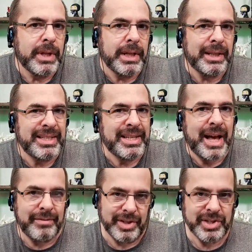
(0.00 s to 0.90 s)
let's
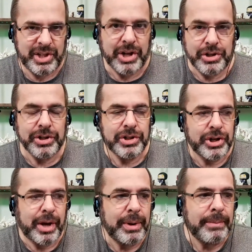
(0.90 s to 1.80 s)
have a discussion,
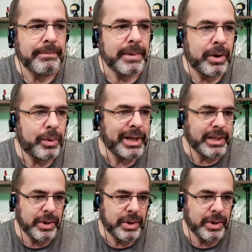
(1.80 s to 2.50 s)
shall we? Okie